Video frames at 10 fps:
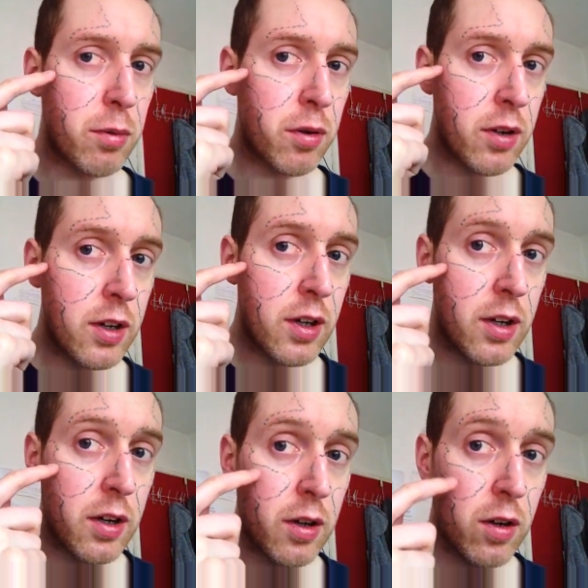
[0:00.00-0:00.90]
But
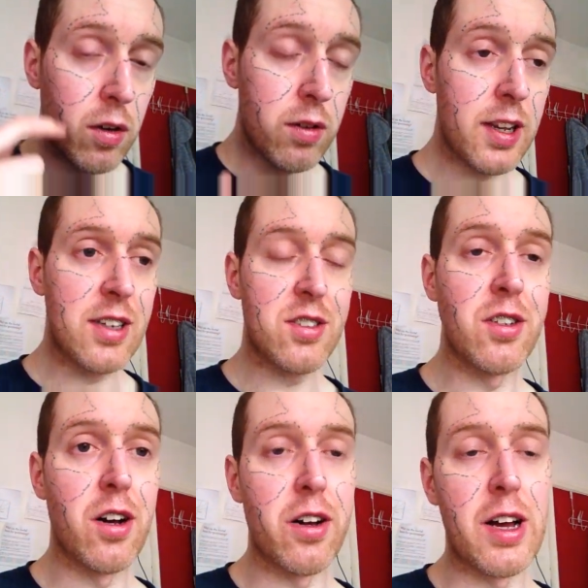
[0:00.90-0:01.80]
last
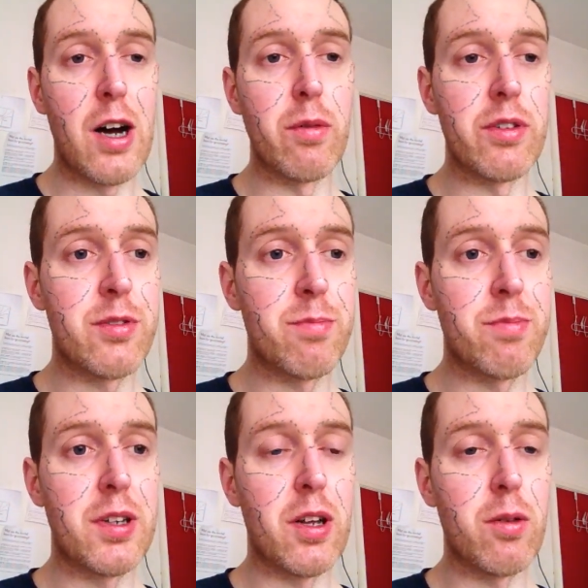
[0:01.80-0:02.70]
night I was,
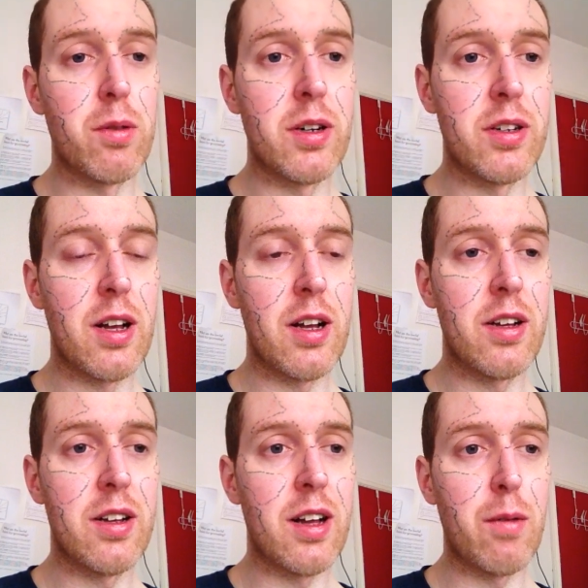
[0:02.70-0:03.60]

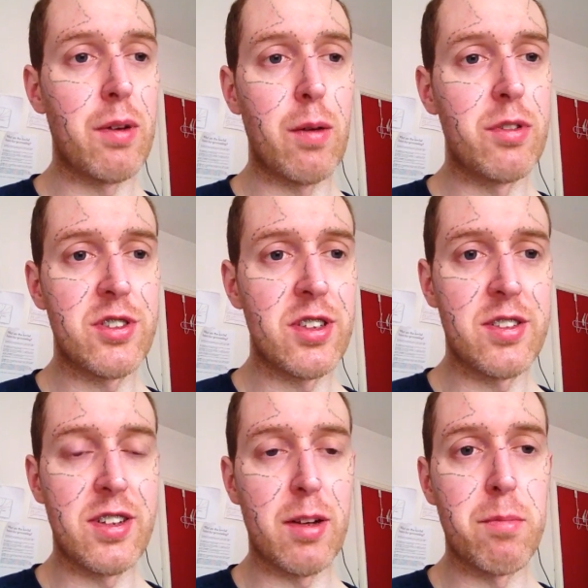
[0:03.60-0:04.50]
I was
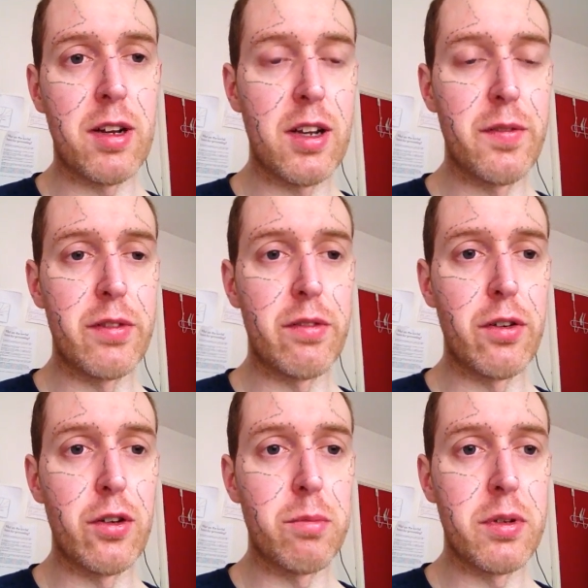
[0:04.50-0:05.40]
sitting in my living
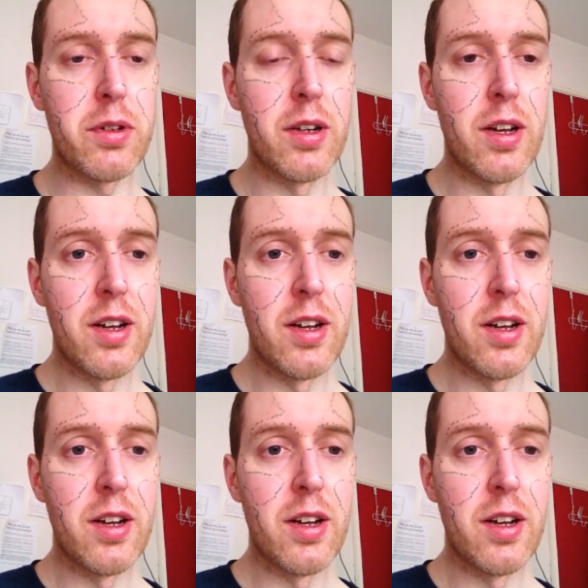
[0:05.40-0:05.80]
room, and